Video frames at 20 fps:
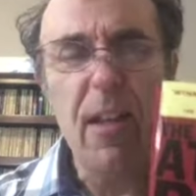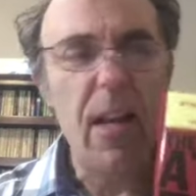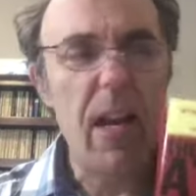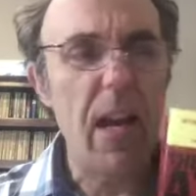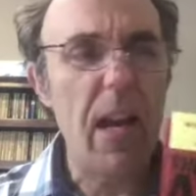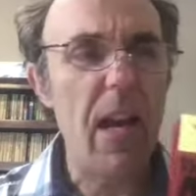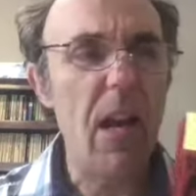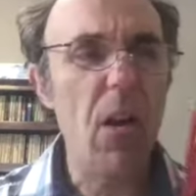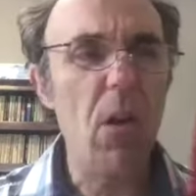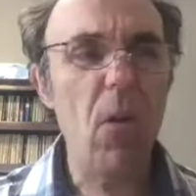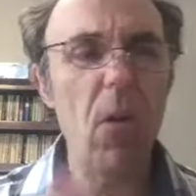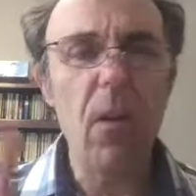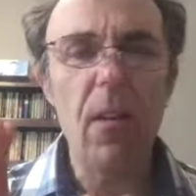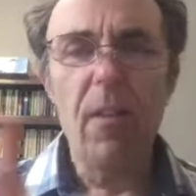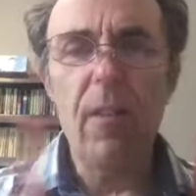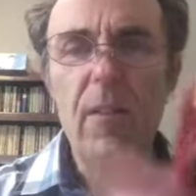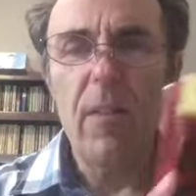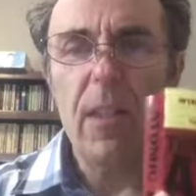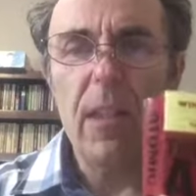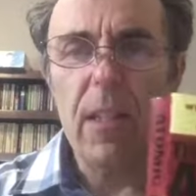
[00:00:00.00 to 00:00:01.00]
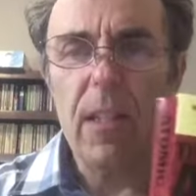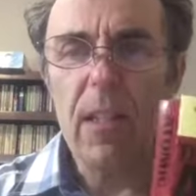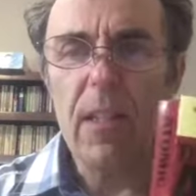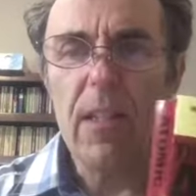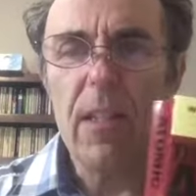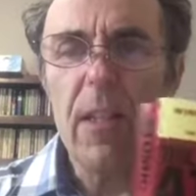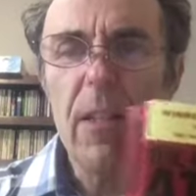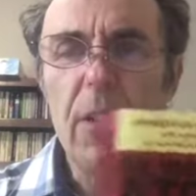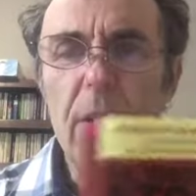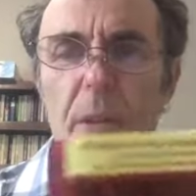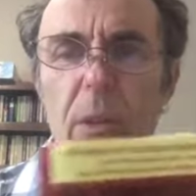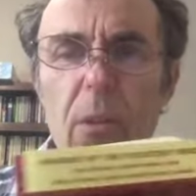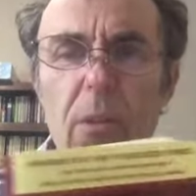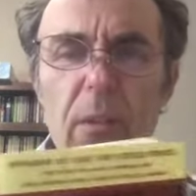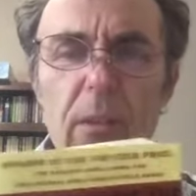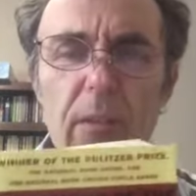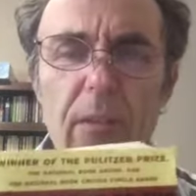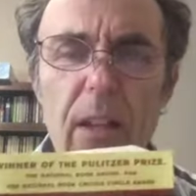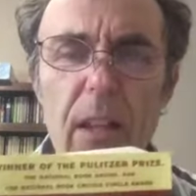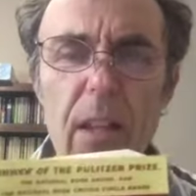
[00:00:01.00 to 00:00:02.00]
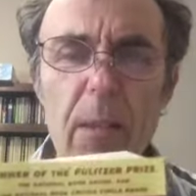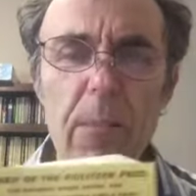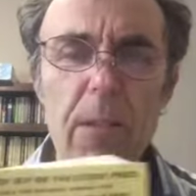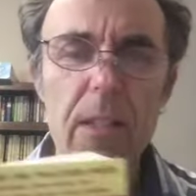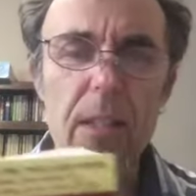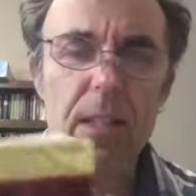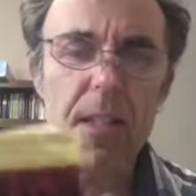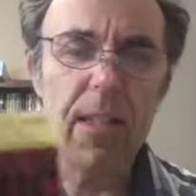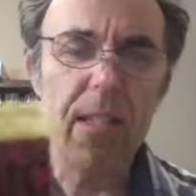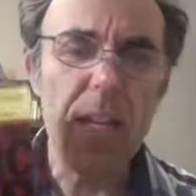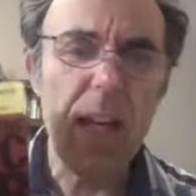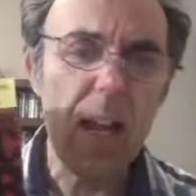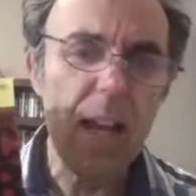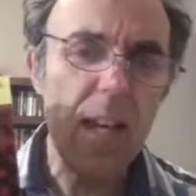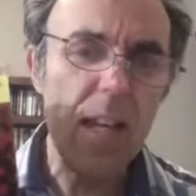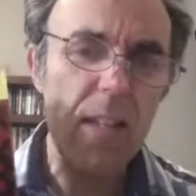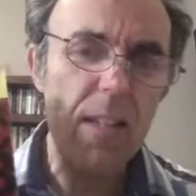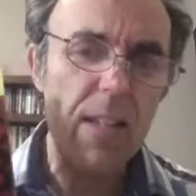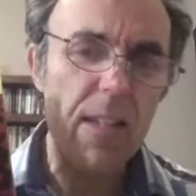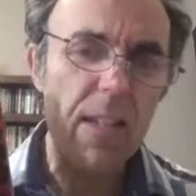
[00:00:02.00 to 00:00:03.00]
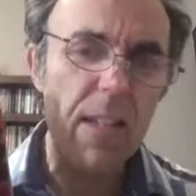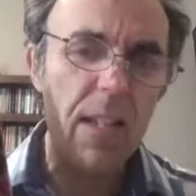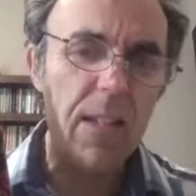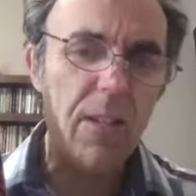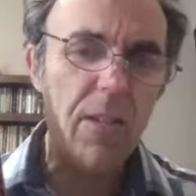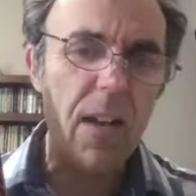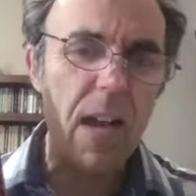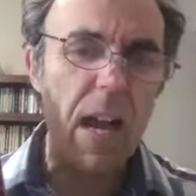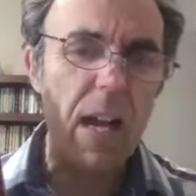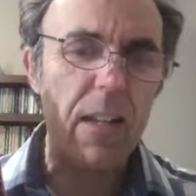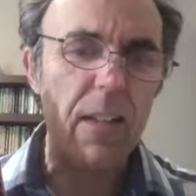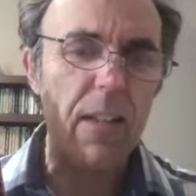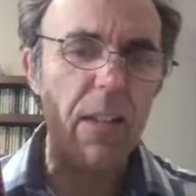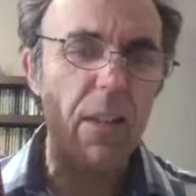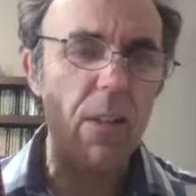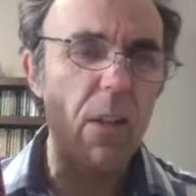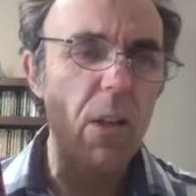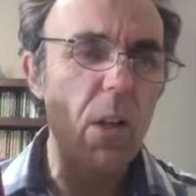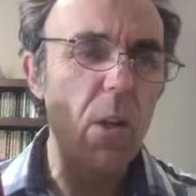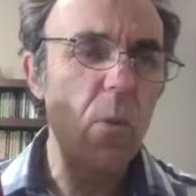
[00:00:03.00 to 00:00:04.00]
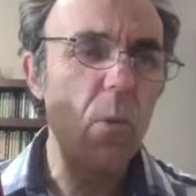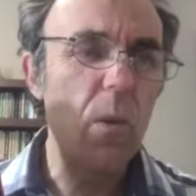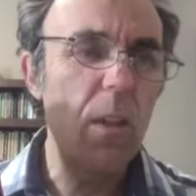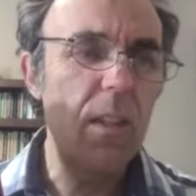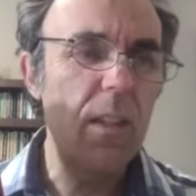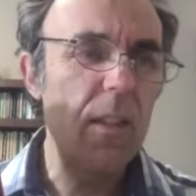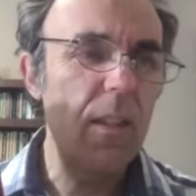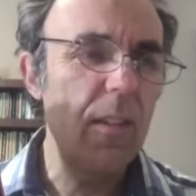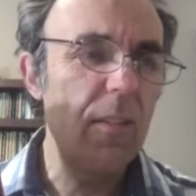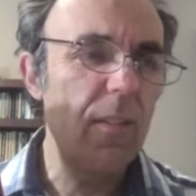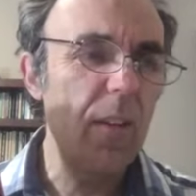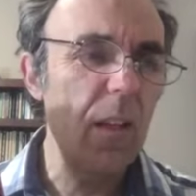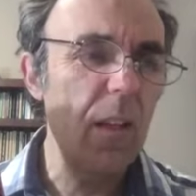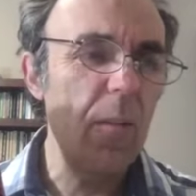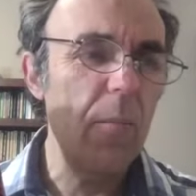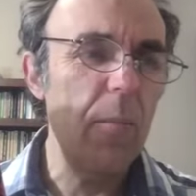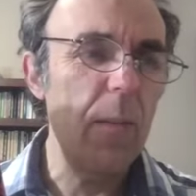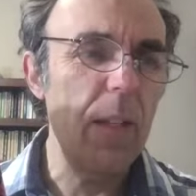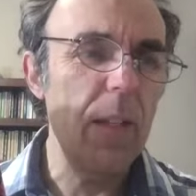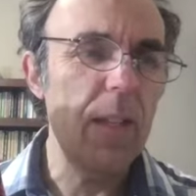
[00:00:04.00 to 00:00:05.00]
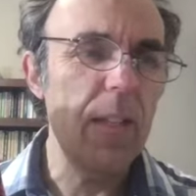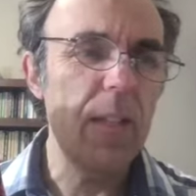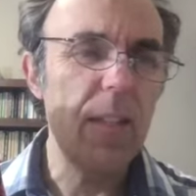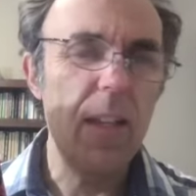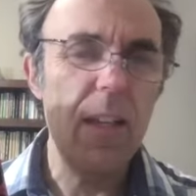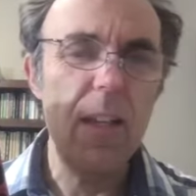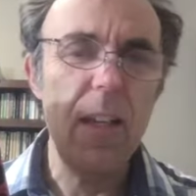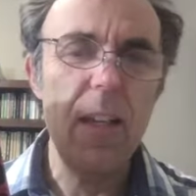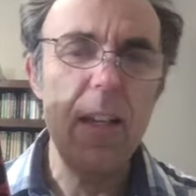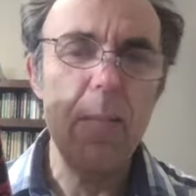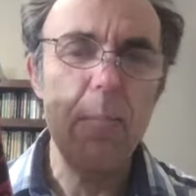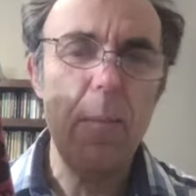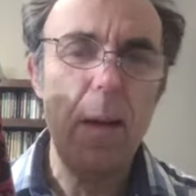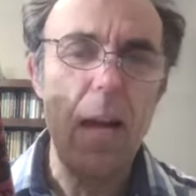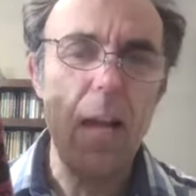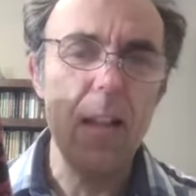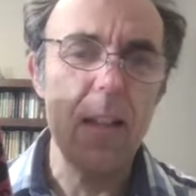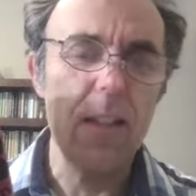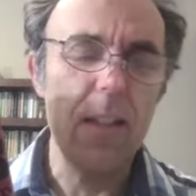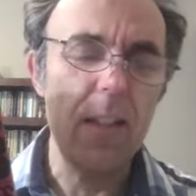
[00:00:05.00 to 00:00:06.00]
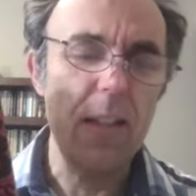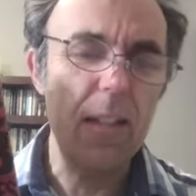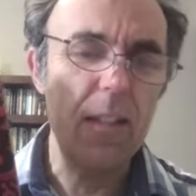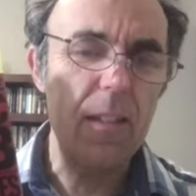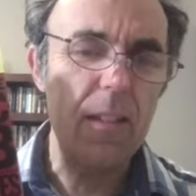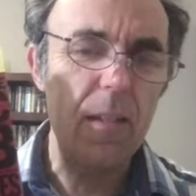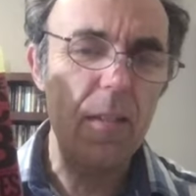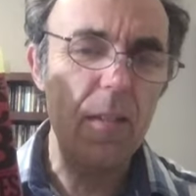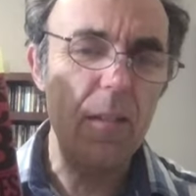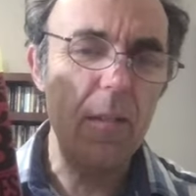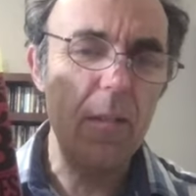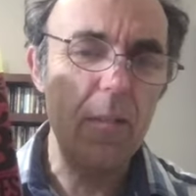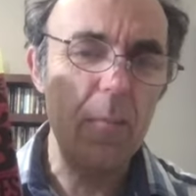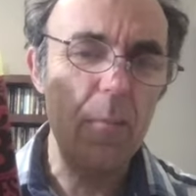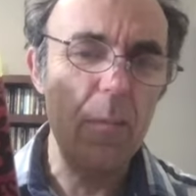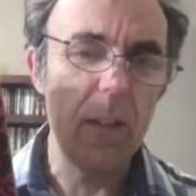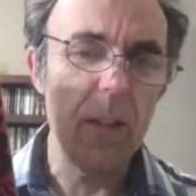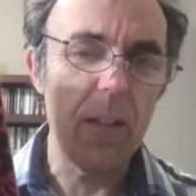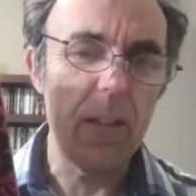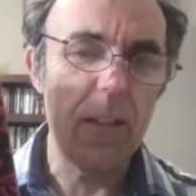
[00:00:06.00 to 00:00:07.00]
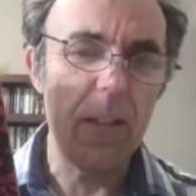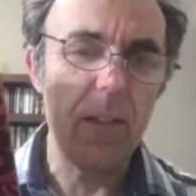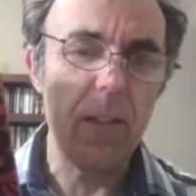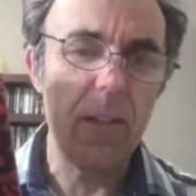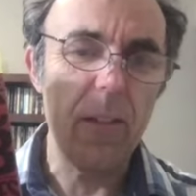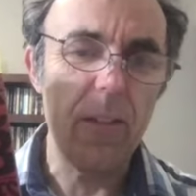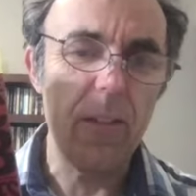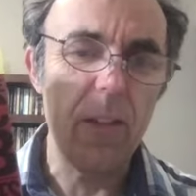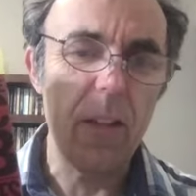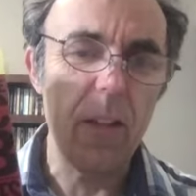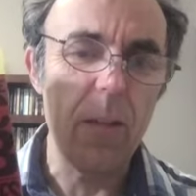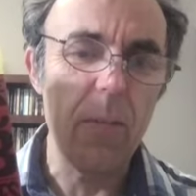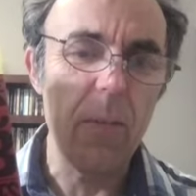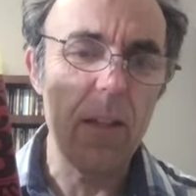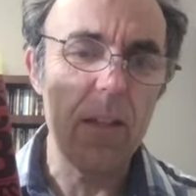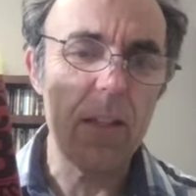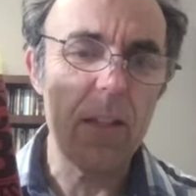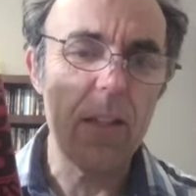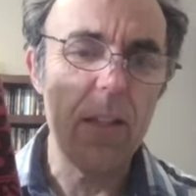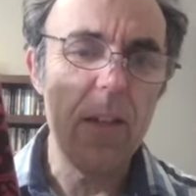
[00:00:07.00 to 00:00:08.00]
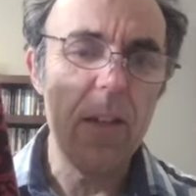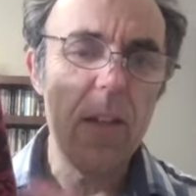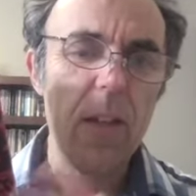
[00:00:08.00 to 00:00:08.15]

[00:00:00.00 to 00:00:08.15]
how these nuke develops in science interacted with the developments in politics and military developments